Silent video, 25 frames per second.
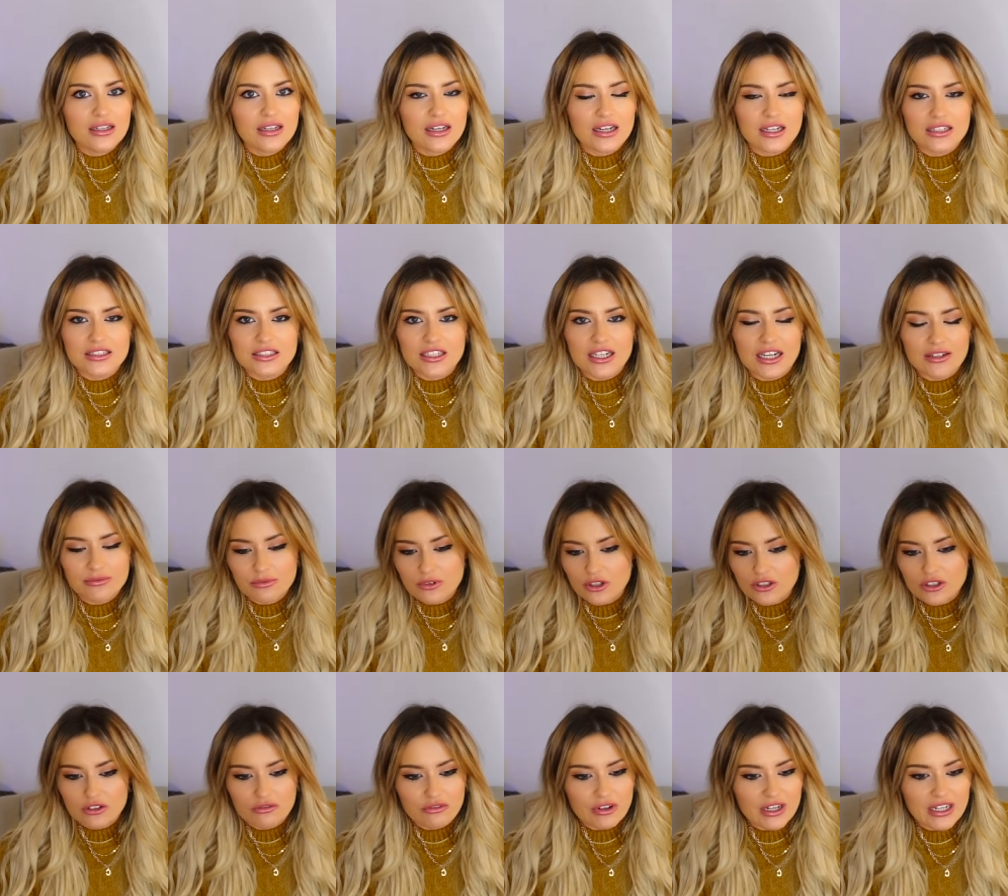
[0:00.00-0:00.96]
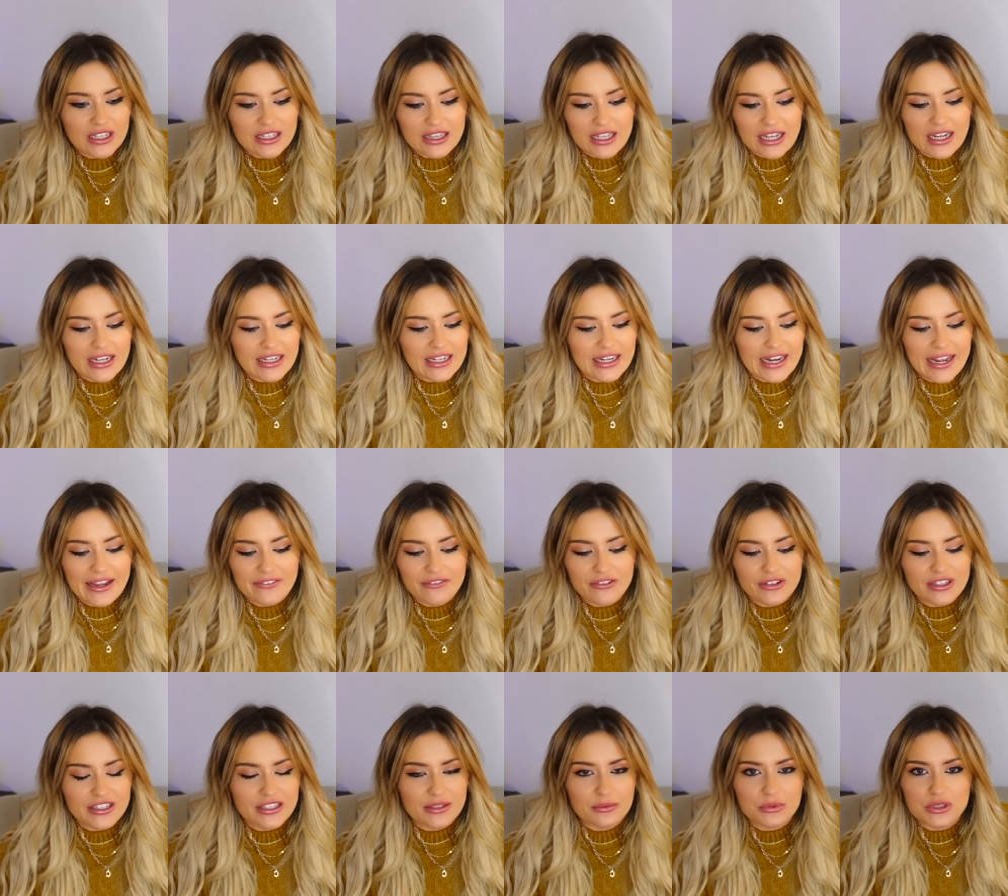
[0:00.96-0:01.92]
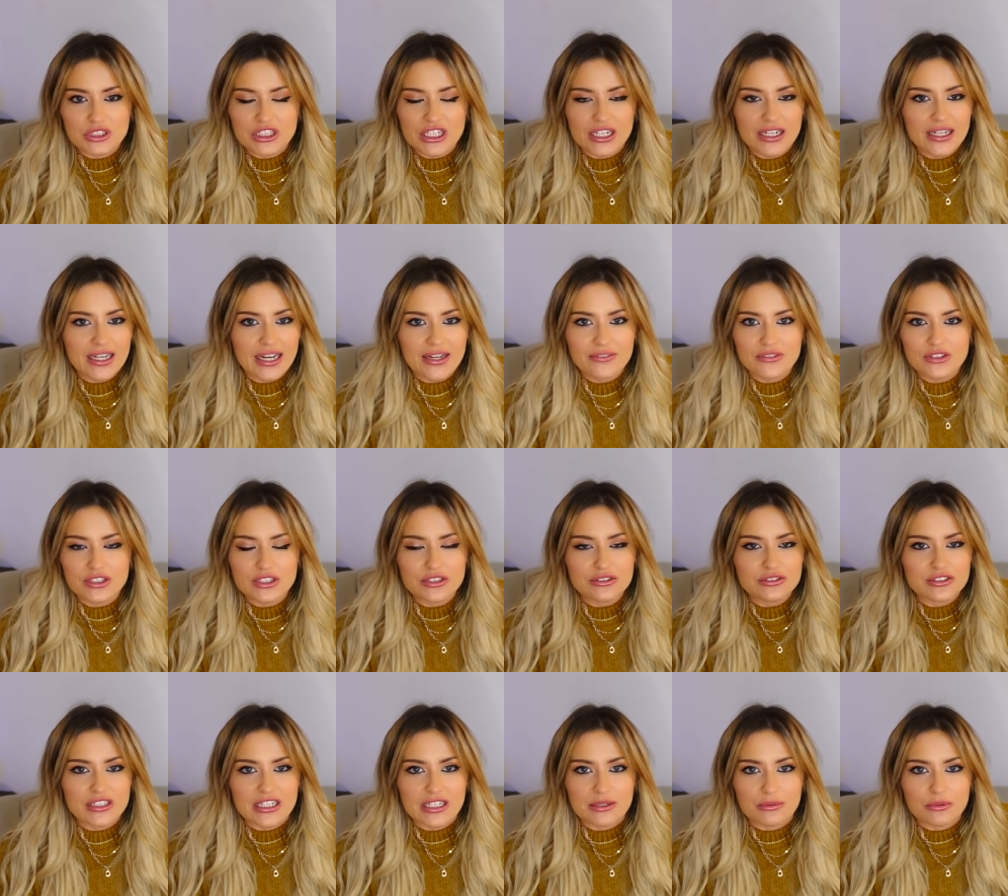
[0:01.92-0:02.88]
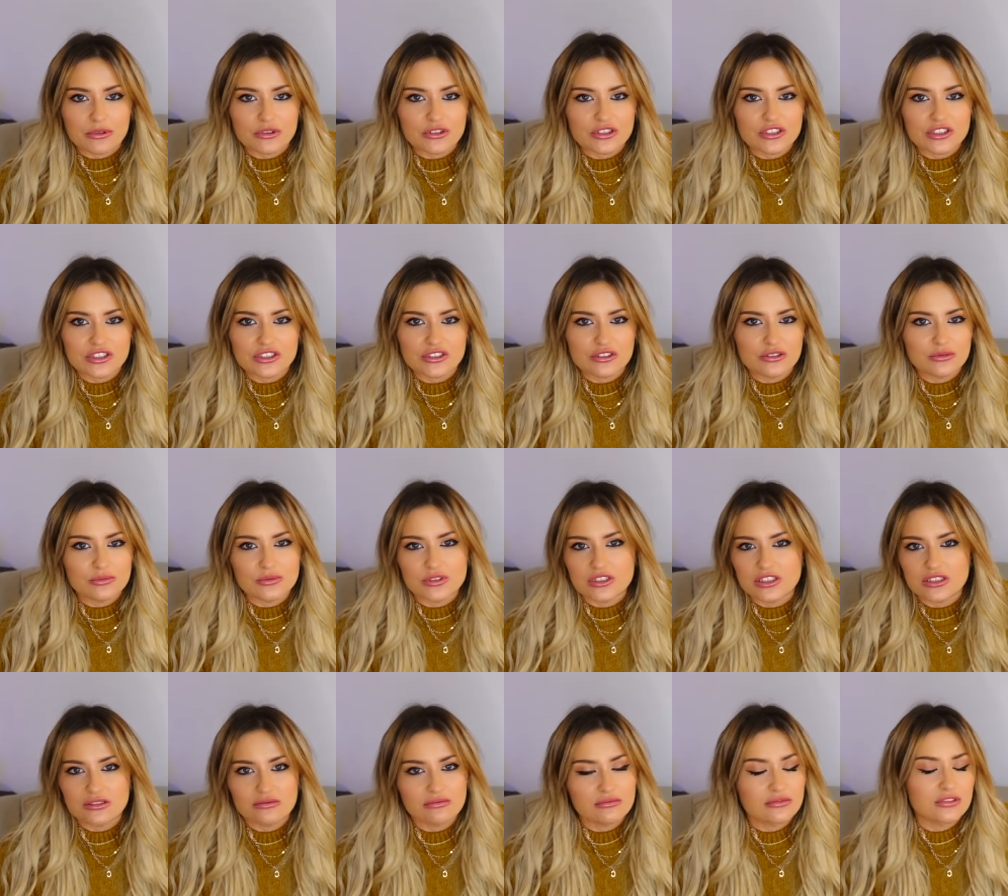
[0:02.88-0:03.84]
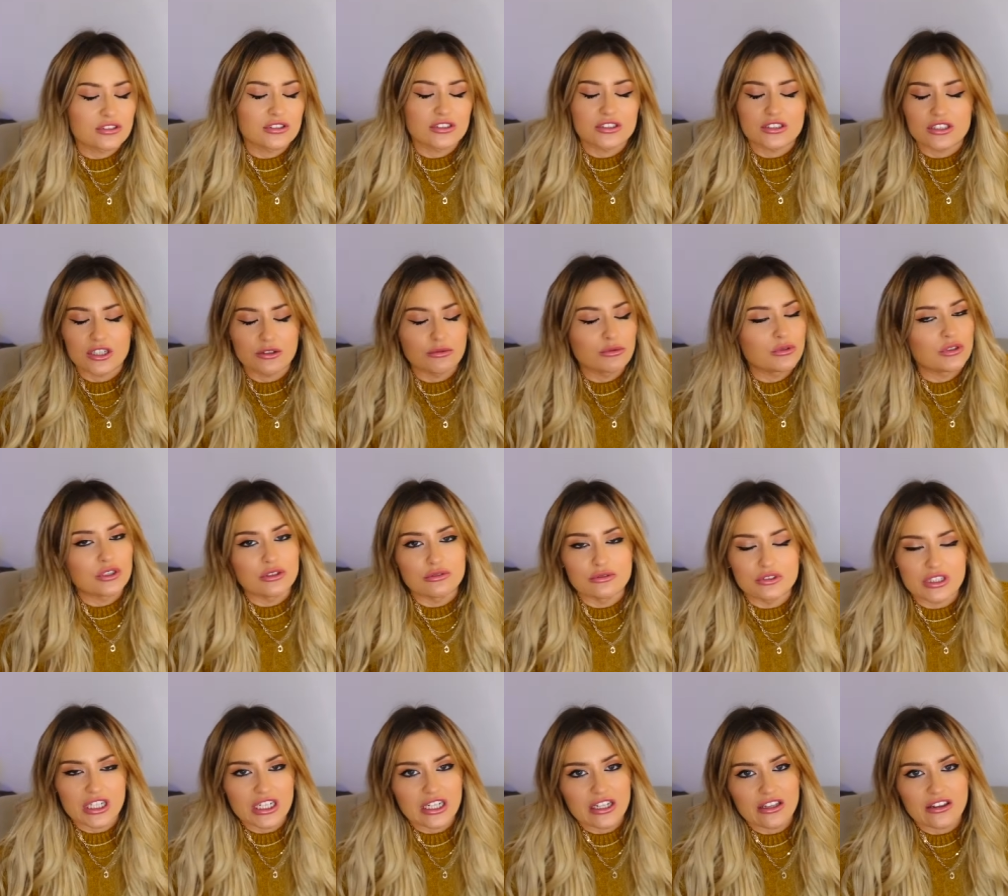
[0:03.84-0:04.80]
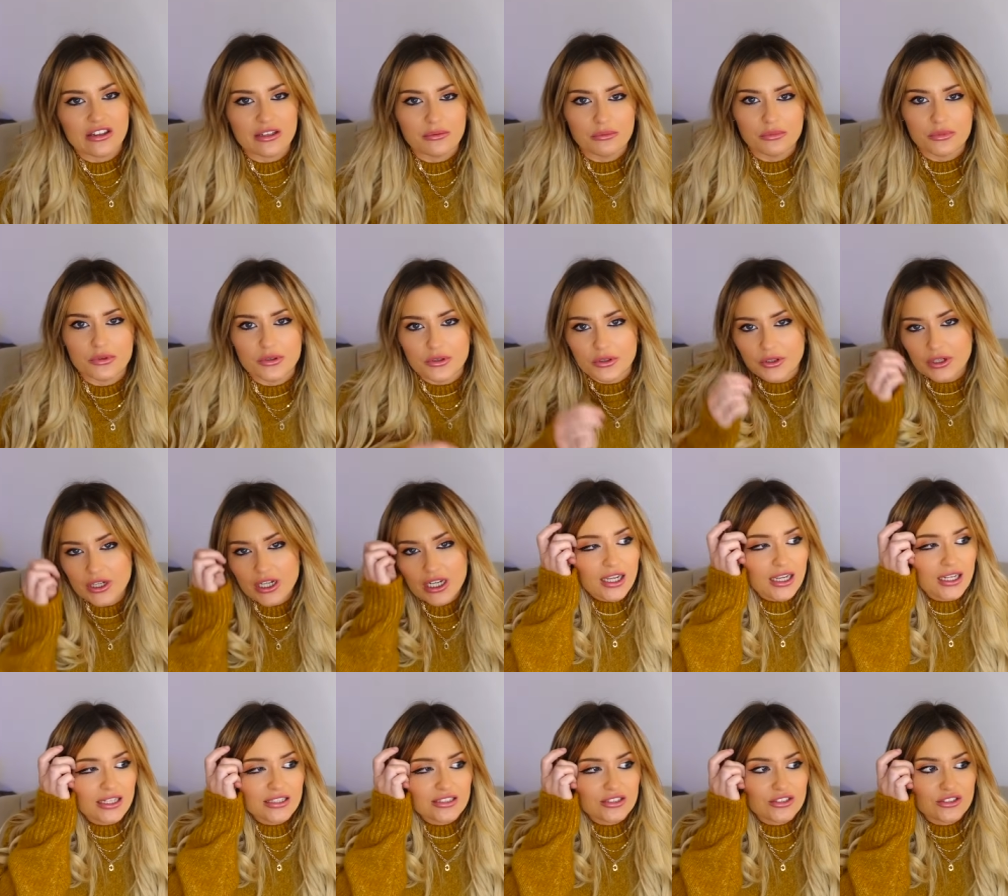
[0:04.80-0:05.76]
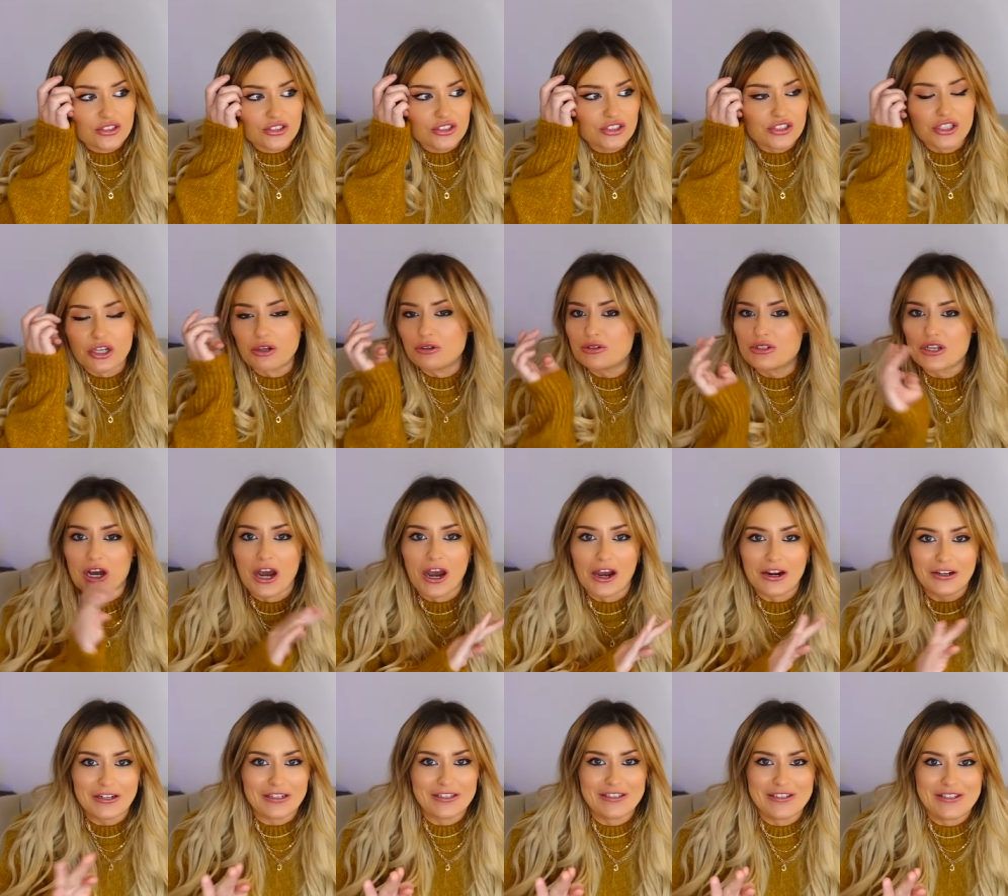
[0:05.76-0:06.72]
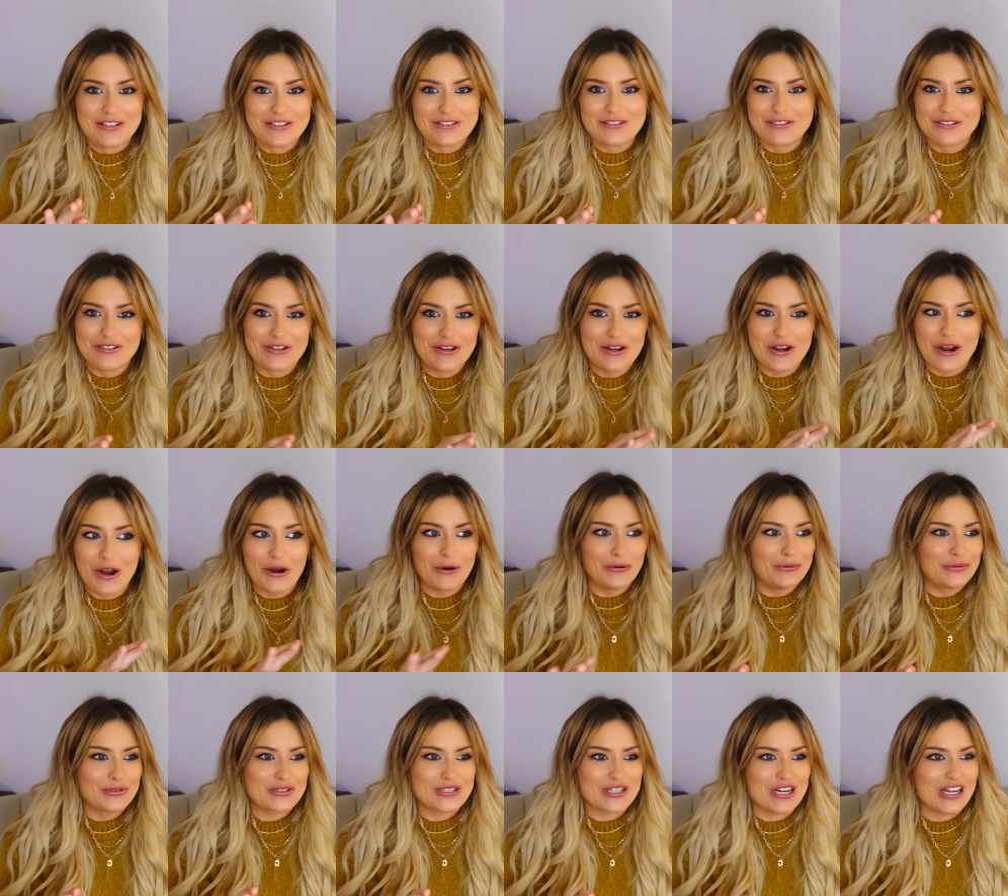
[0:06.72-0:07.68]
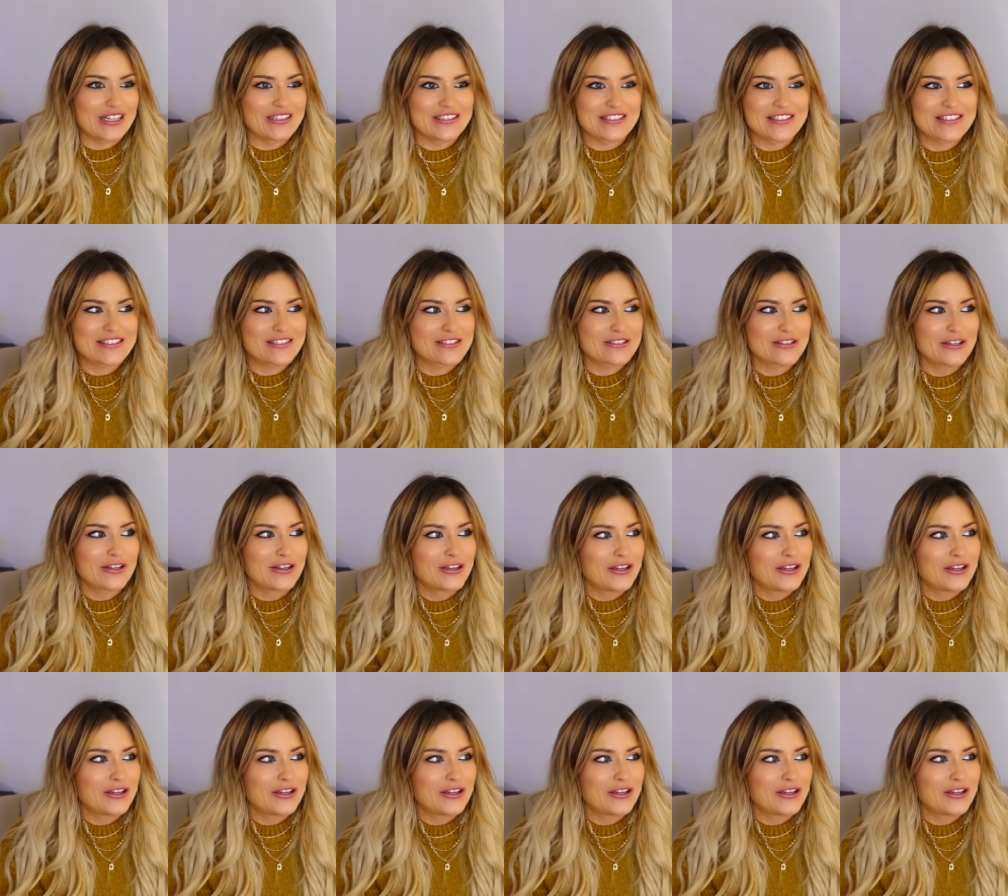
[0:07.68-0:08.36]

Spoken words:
I've got the ring light and everything, which I never use anymore. I just normally just don't use anything, but it's just so dark and there's no chance